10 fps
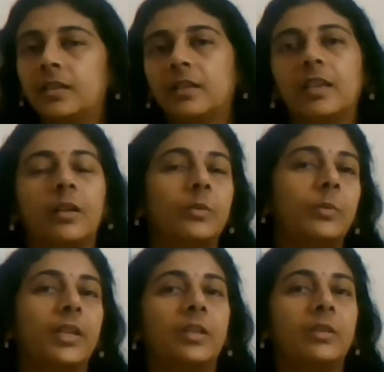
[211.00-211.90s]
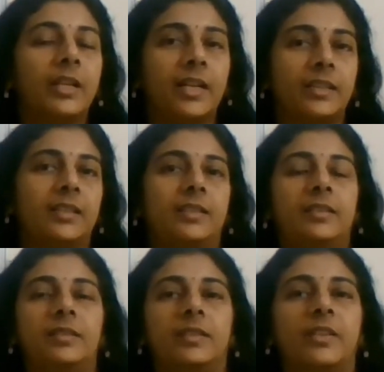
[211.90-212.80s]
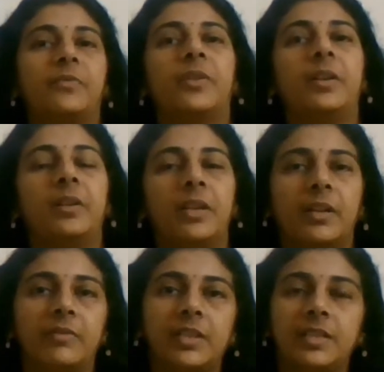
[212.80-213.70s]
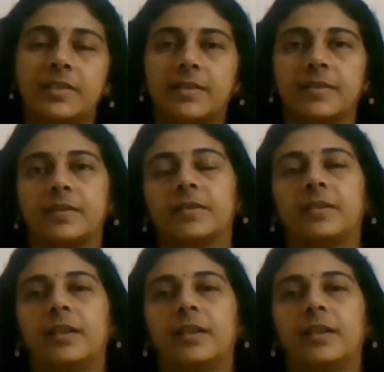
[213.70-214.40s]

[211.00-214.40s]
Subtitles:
Now we'll look at the different levels